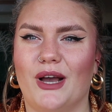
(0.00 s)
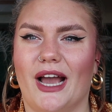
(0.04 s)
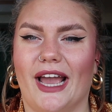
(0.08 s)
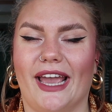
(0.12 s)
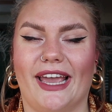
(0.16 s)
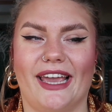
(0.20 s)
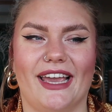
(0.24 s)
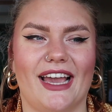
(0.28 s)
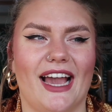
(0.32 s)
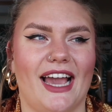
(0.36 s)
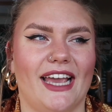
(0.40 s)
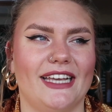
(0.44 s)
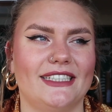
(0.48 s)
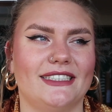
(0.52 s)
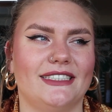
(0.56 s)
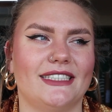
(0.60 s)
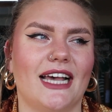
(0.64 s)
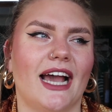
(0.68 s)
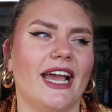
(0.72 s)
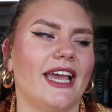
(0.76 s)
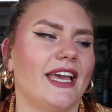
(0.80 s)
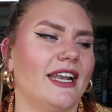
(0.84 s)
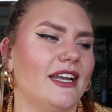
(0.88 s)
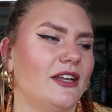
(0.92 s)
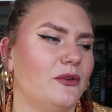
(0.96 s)
I, I
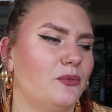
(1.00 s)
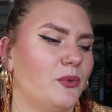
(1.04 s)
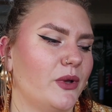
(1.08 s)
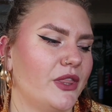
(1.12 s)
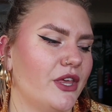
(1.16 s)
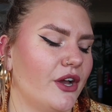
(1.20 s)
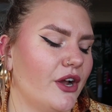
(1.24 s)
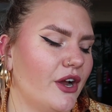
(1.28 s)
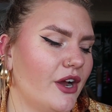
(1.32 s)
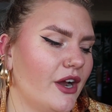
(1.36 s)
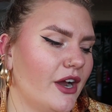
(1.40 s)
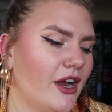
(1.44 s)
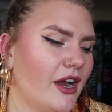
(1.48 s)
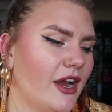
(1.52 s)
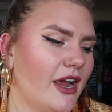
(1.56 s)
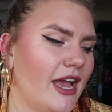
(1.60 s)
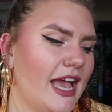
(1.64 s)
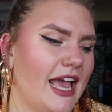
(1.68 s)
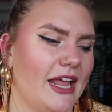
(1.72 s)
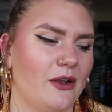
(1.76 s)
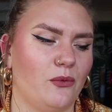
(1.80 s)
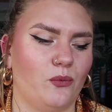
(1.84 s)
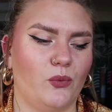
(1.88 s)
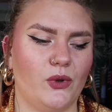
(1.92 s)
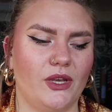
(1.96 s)
dieted with her
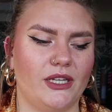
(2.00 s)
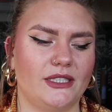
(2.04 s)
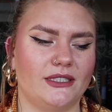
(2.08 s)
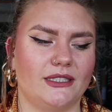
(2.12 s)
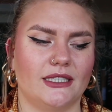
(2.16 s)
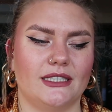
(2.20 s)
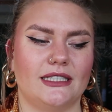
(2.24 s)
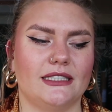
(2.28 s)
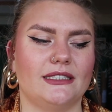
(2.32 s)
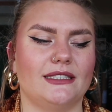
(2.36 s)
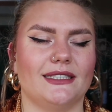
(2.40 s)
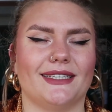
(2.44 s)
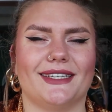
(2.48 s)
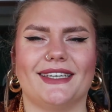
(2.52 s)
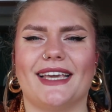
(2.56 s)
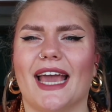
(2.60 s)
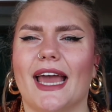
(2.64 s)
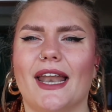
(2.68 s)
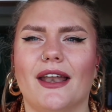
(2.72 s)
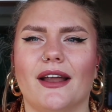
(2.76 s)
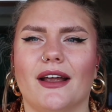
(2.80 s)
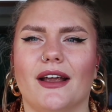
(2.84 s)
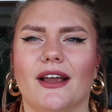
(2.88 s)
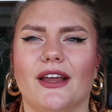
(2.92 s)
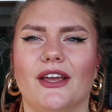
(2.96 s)
and we did it
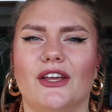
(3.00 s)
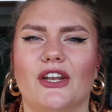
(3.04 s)
together,